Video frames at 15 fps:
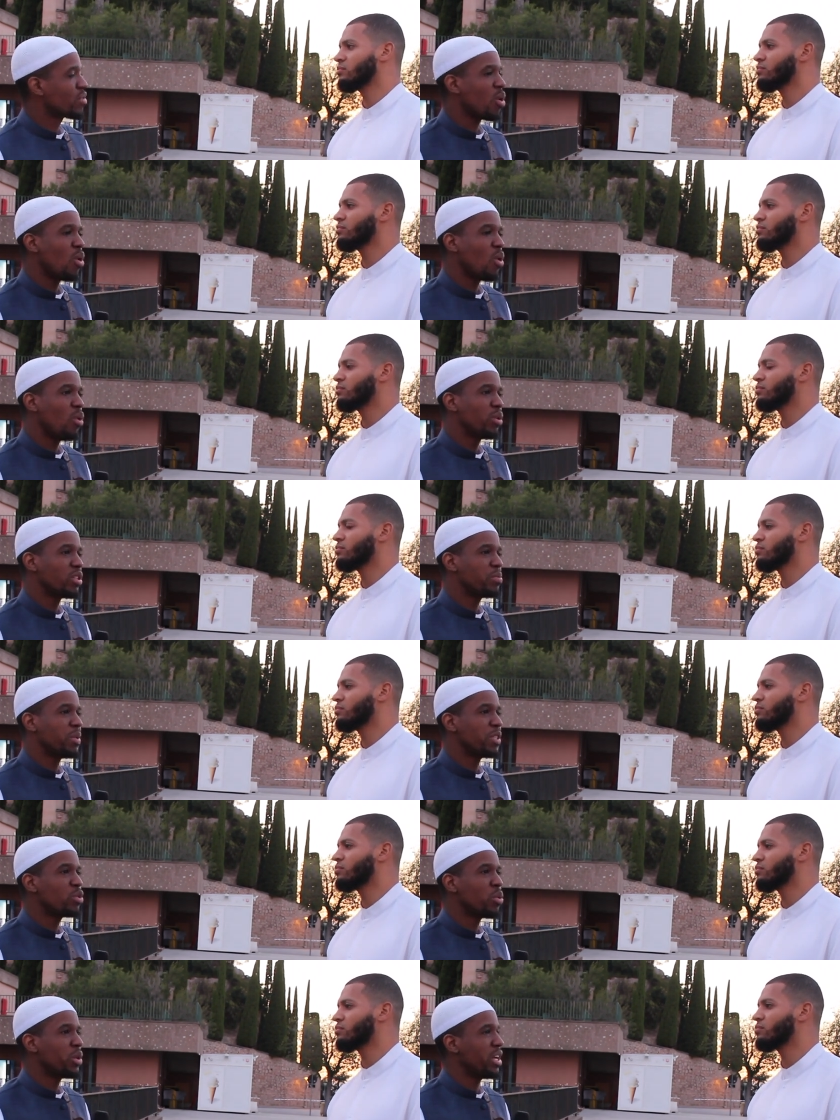Speaker 1: gold and
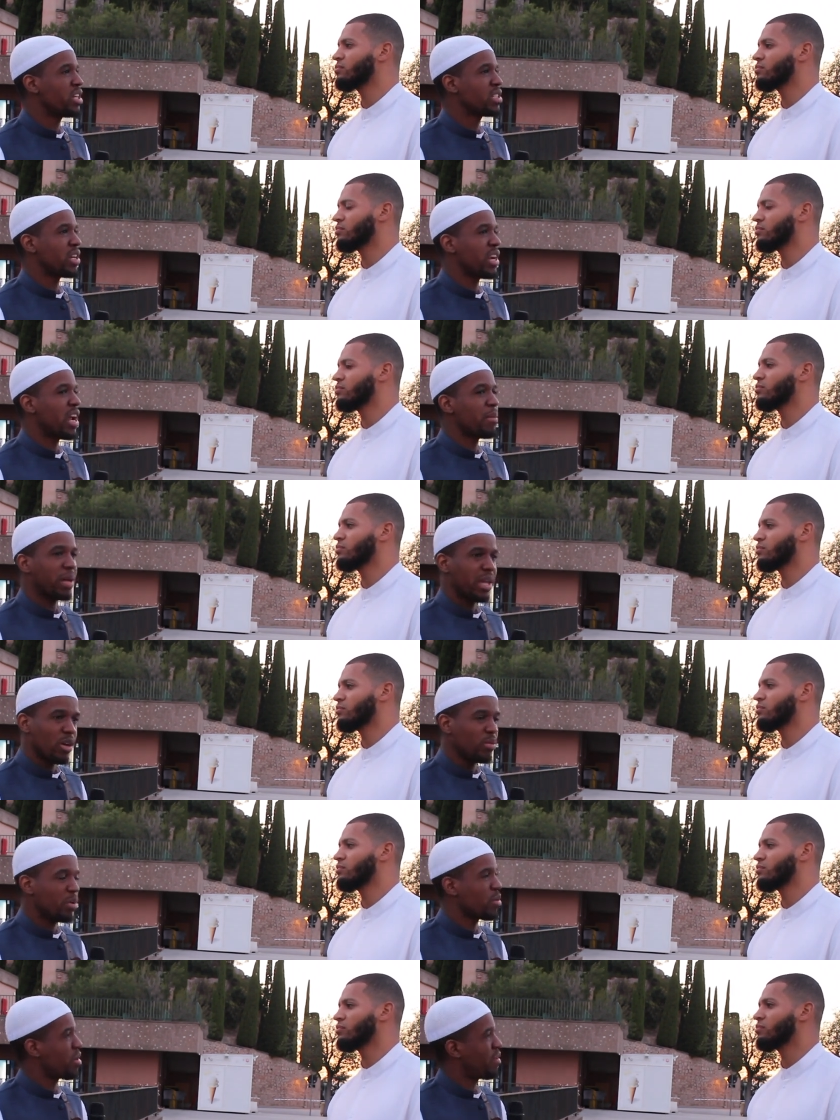spend twenty years learning Arabic,
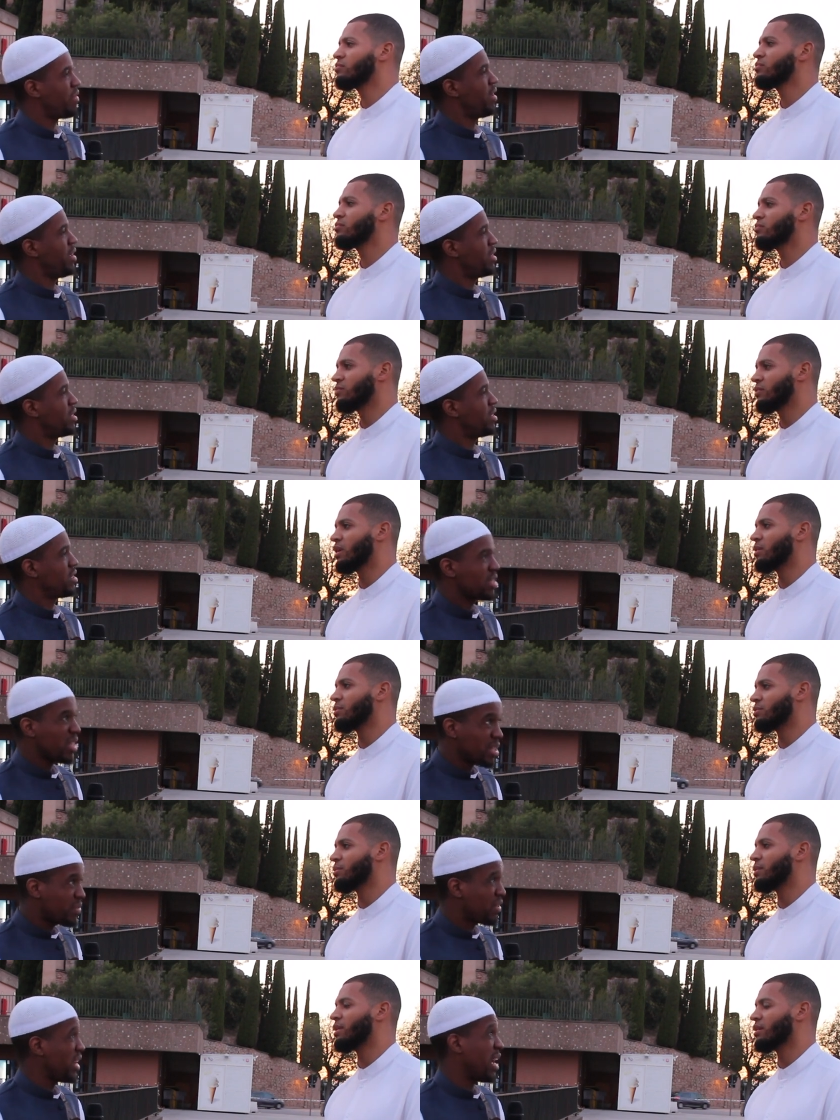it'll be worth it. No.
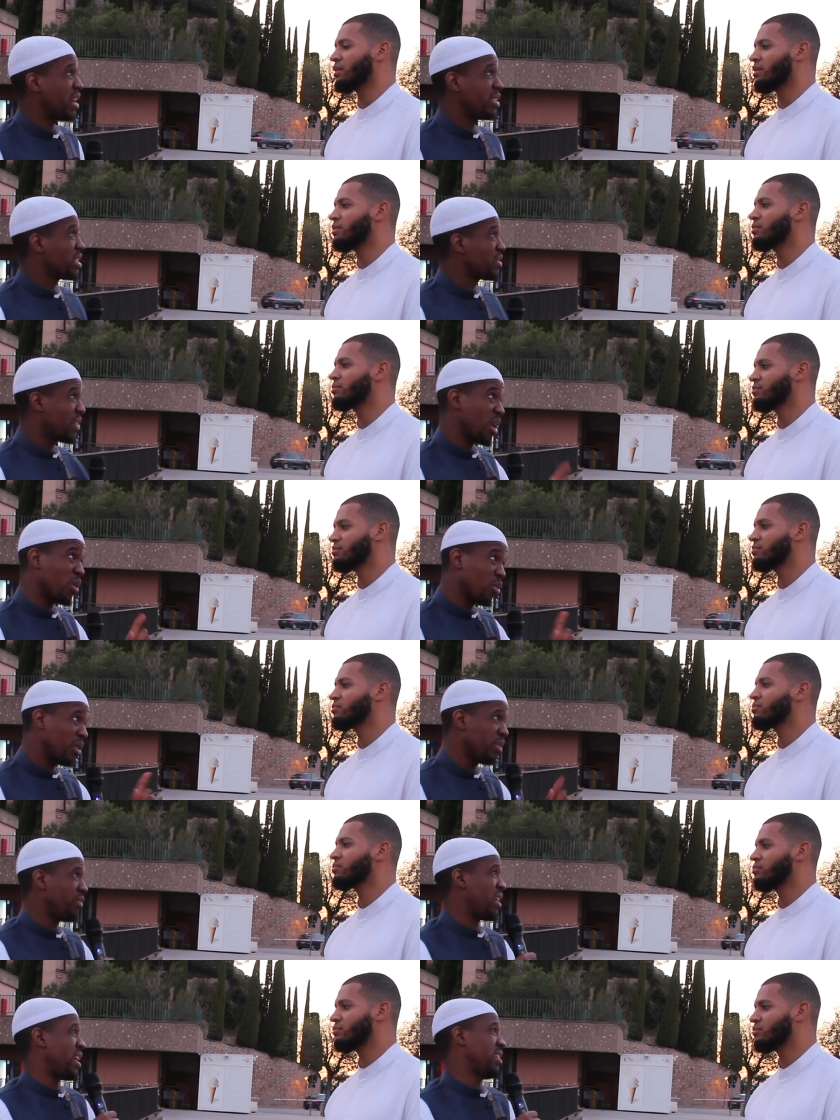Just for that, just for that
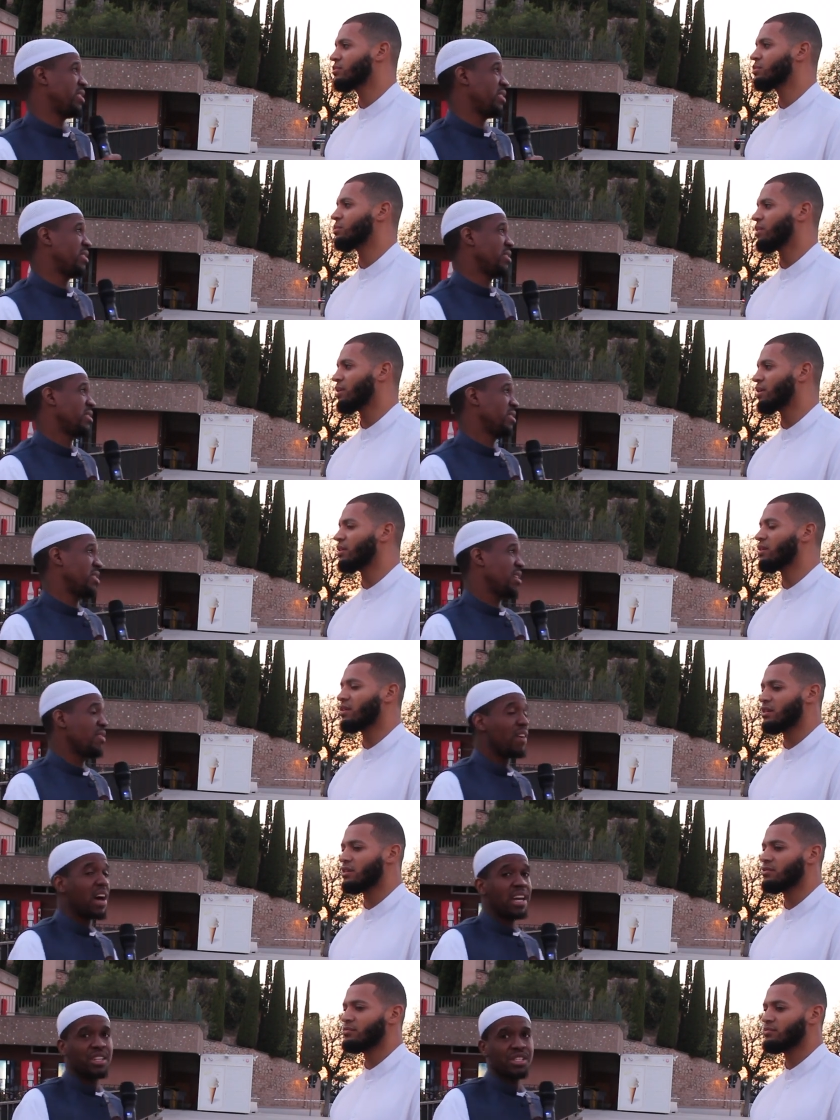one faida.
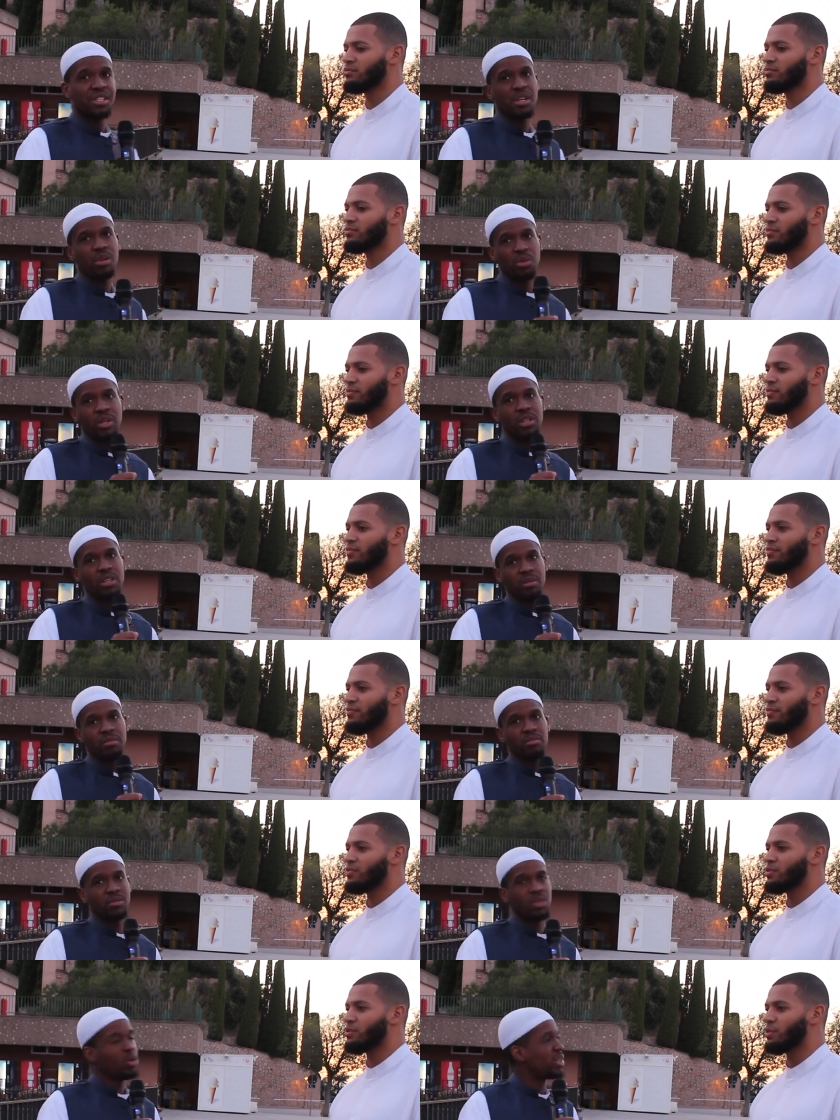If I had to share one of
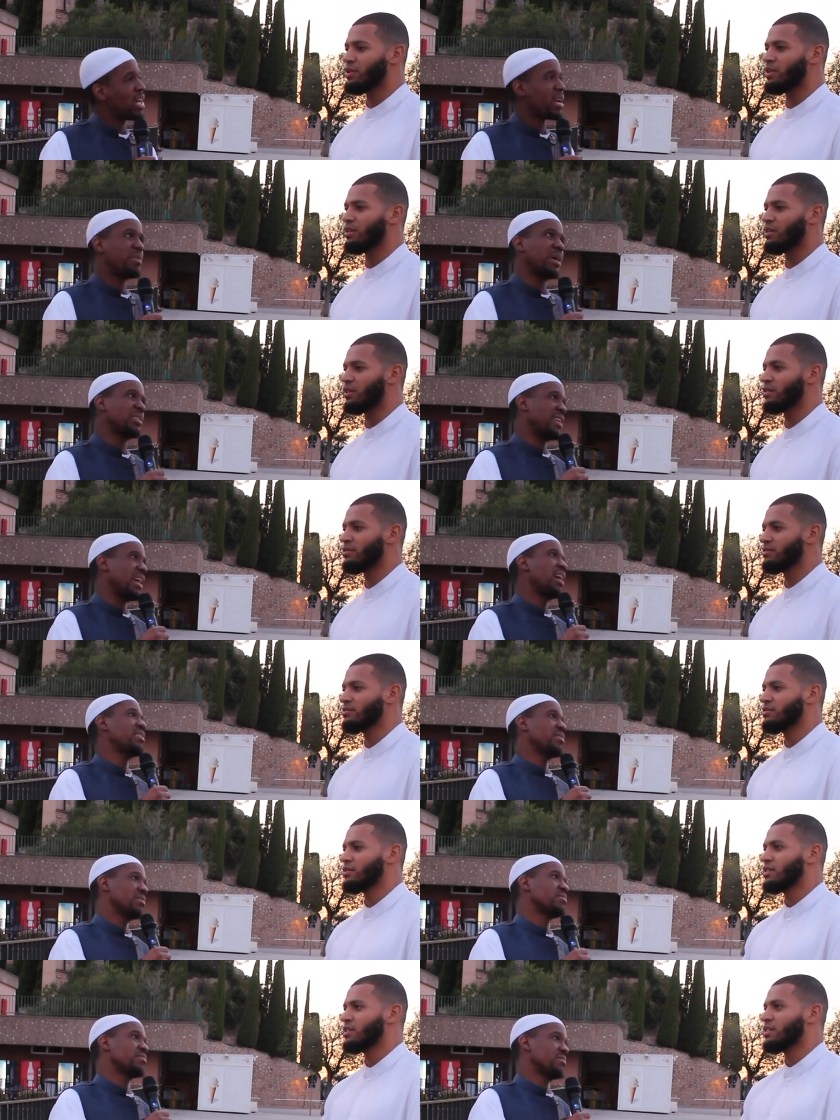them, no doubt about
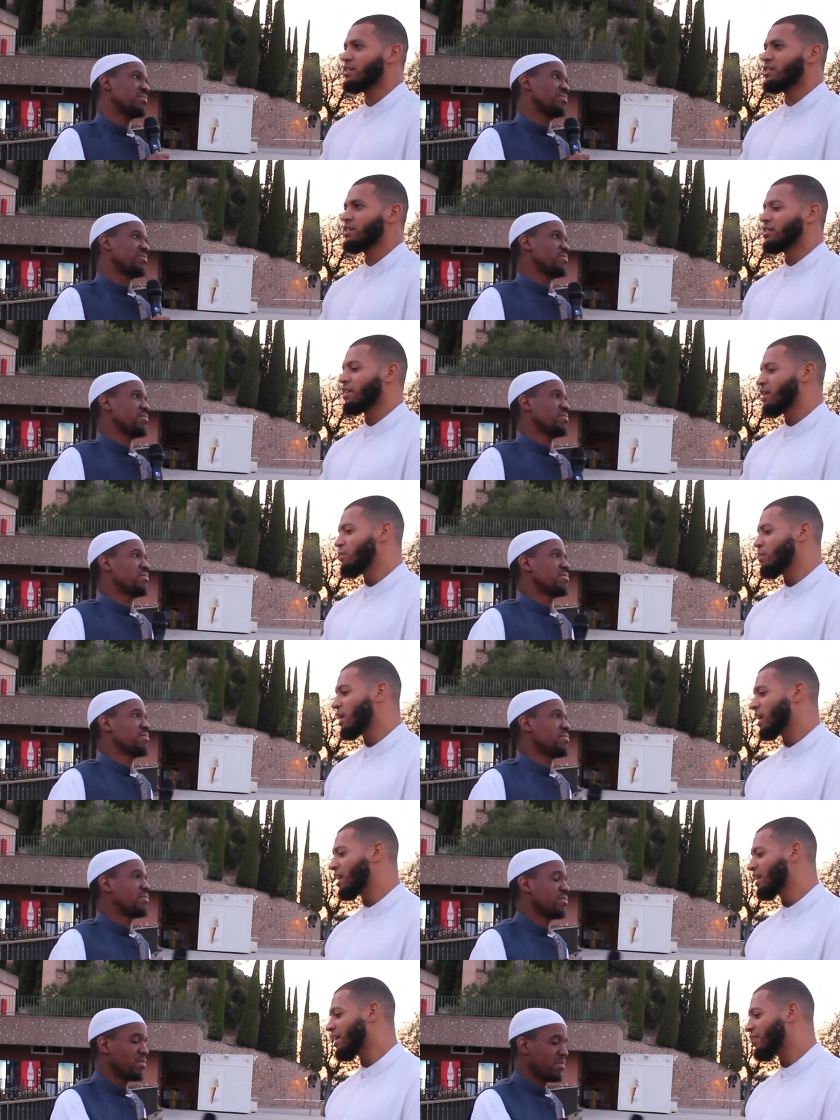
Speaker 2: that.
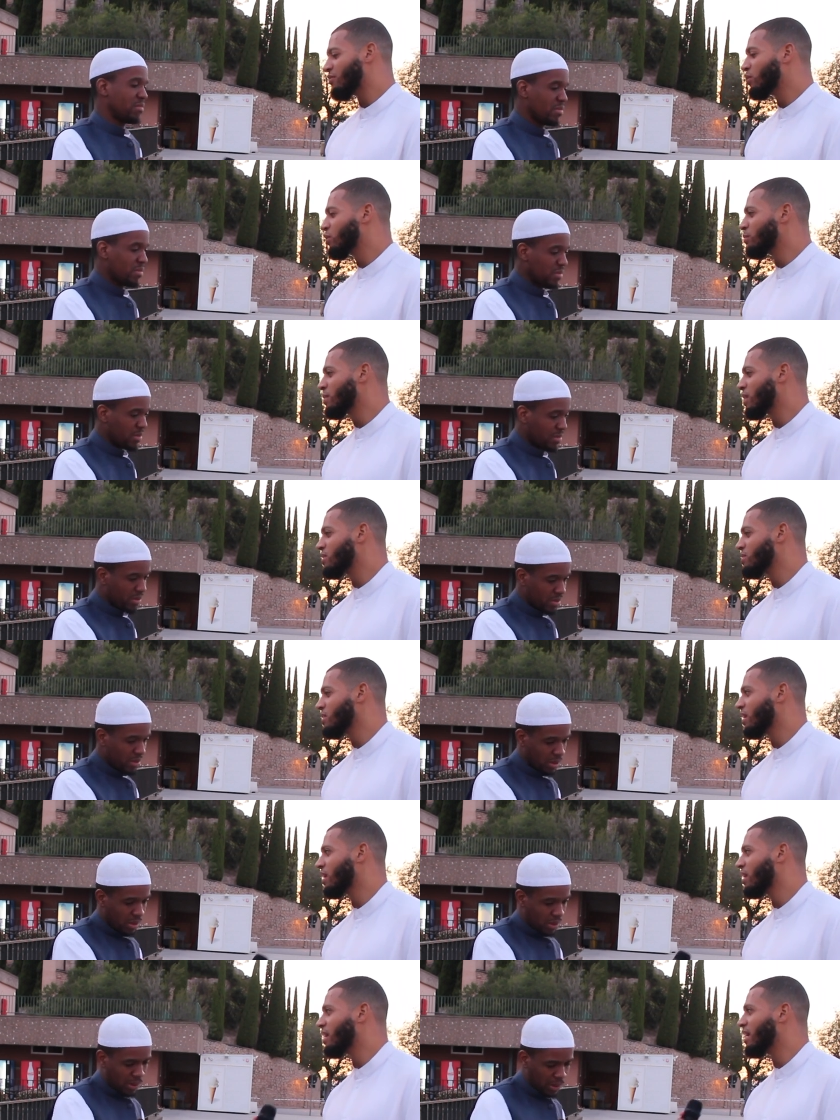Barakallah fikum ya
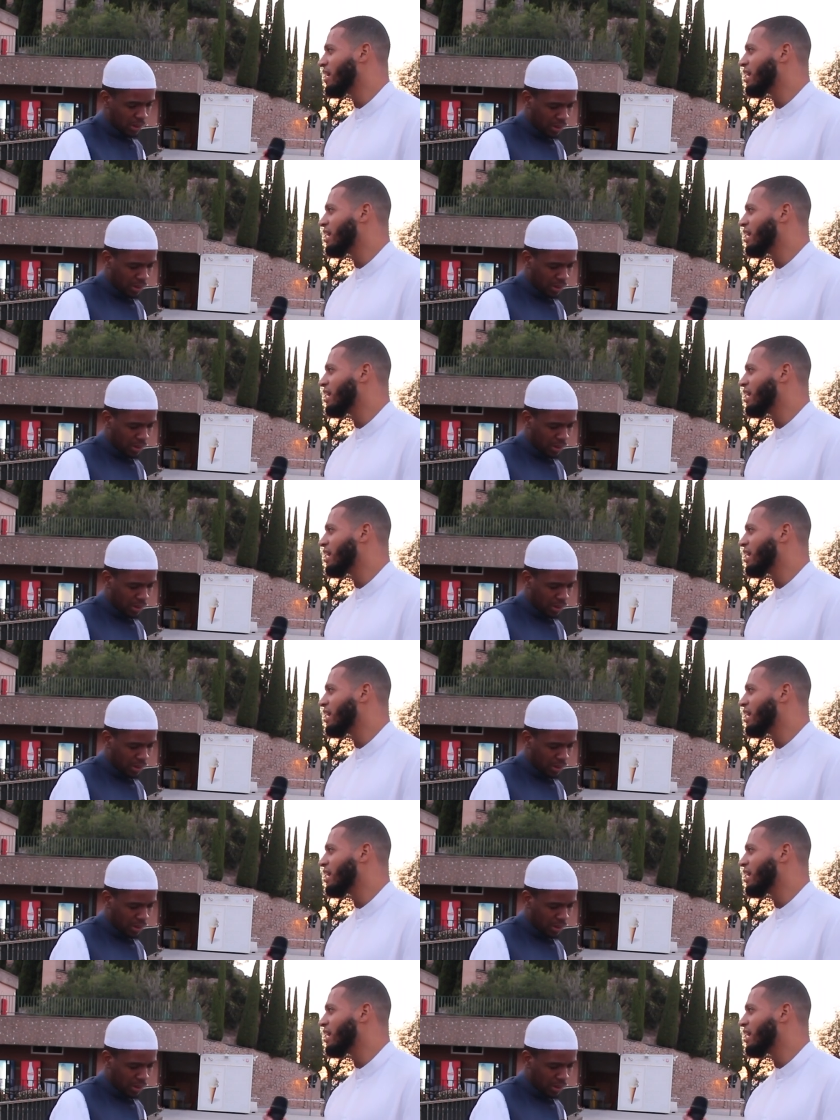Sheikh.